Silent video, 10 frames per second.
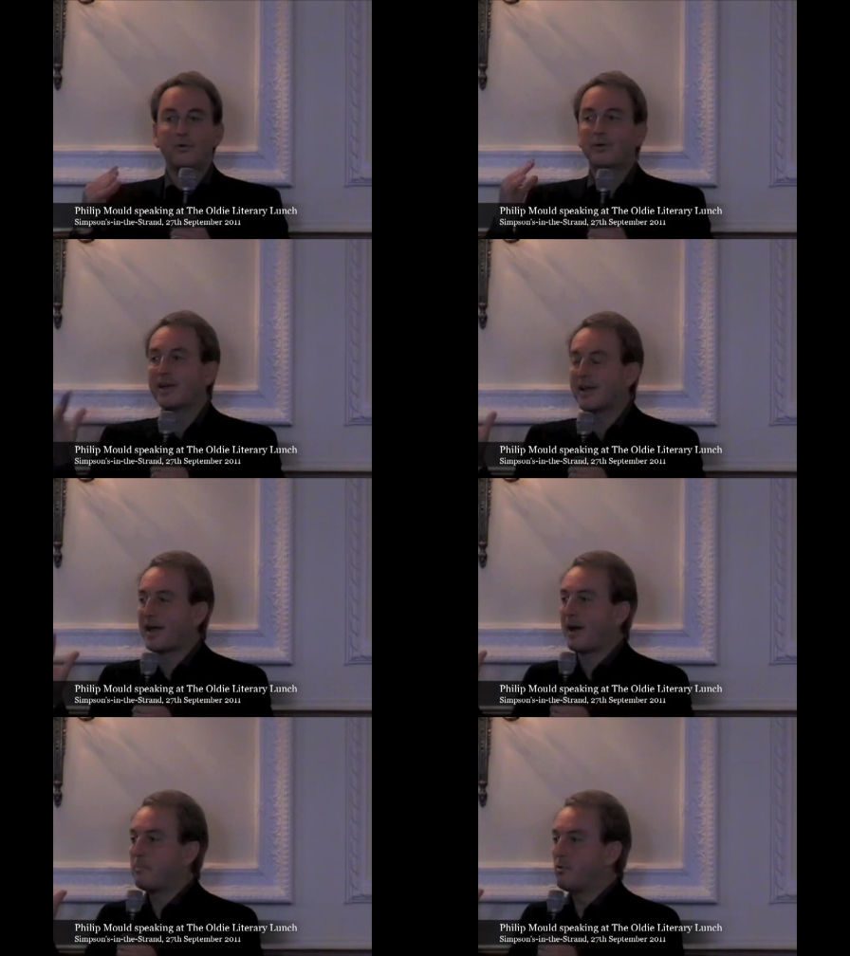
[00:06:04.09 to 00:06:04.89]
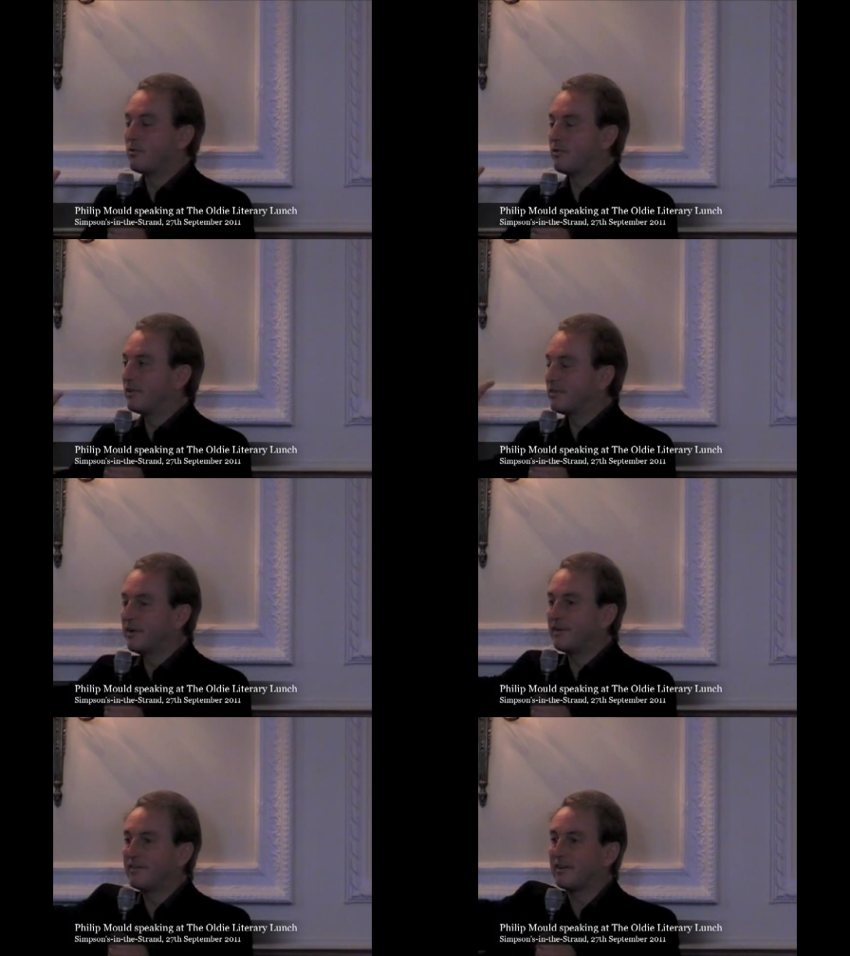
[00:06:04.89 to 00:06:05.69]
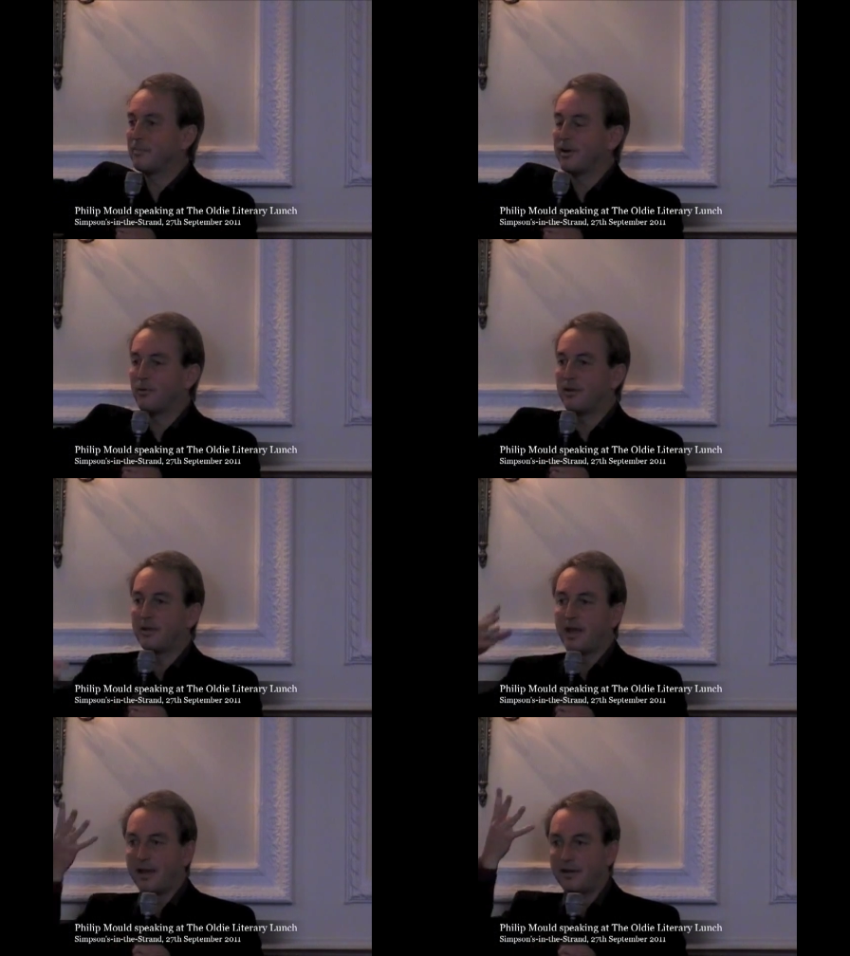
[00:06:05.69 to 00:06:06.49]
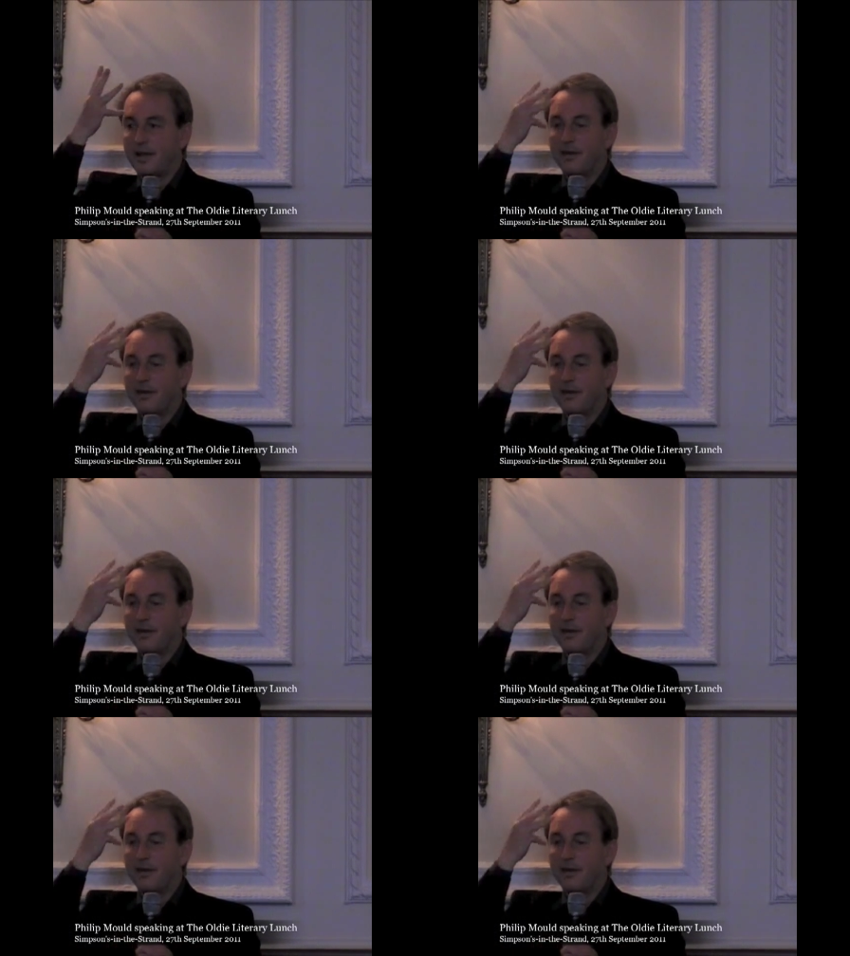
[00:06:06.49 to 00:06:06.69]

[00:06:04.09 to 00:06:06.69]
called Kit Kat portraits, 36 by 28,